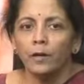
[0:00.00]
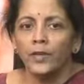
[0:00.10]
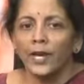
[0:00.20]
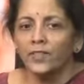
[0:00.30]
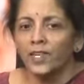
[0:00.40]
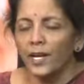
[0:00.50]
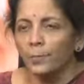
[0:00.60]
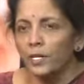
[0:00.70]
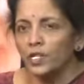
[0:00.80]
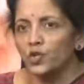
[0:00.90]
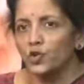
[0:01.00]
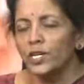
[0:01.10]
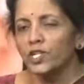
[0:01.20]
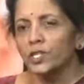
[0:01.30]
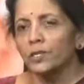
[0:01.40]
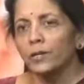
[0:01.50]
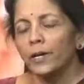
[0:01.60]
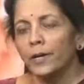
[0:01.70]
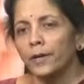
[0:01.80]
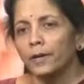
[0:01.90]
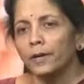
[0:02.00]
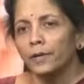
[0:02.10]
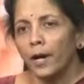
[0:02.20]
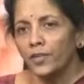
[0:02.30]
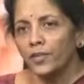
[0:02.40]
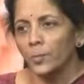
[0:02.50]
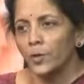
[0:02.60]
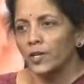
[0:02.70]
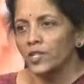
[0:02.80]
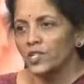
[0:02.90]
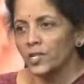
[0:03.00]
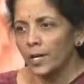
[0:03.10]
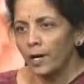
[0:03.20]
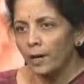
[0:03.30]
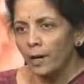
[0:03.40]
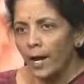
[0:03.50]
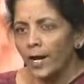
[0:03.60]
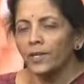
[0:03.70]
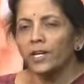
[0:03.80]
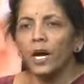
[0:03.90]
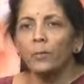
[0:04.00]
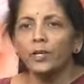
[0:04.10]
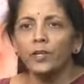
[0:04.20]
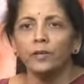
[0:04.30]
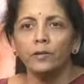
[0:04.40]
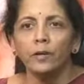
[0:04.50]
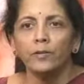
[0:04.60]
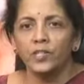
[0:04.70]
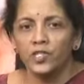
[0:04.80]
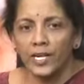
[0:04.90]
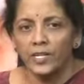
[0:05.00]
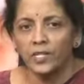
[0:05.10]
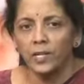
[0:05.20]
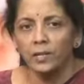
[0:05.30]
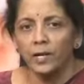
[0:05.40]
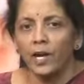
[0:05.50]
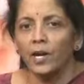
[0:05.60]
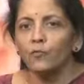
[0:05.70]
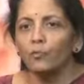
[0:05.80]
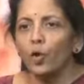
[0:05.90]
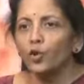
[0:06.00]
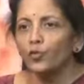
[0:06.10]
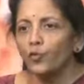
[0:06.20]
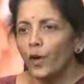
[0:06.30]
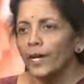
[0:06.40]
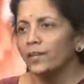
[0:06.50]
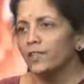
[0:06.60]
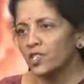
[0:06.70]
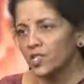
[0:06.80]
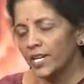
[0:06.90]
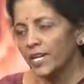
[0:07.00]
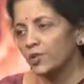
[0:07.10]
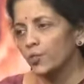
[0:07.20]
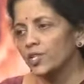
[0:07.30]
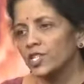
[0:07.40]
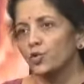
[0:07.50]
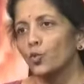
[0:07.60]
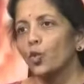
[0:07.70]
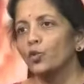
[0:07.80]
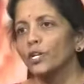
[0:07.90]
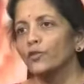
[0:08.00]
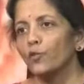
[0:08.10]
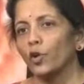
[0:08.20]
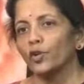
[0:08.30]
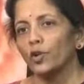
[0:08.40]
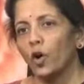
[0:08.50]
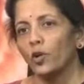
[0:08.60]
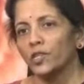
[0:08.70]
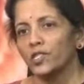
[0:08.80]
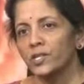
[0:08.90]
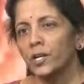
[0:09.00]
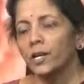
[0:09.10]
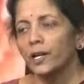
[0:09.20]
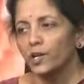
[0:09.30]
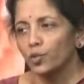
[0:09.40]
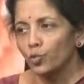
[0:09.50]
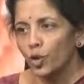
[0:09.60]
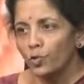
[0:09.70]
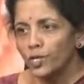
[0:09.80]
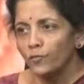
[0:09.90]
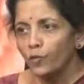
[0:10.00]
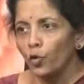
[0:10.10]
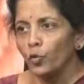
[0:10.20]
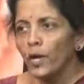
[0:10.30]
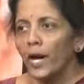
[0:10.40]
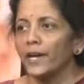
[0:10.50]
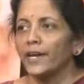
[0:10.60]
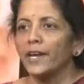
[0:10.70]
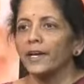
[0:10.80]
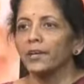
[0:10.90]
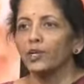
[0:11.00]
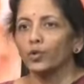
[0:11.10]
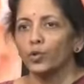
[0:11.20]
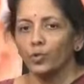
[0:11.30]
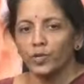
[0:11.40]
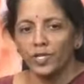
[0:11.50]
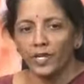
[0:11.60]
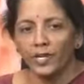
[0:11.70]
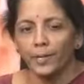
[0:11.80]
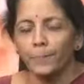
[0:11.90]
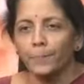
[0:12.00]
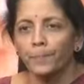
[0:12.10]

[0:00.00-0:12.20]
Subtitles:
that the administration in Andhra Pradesh and the government in the center have both failed the state which has voted for the Congress in 2004 and again in 2009.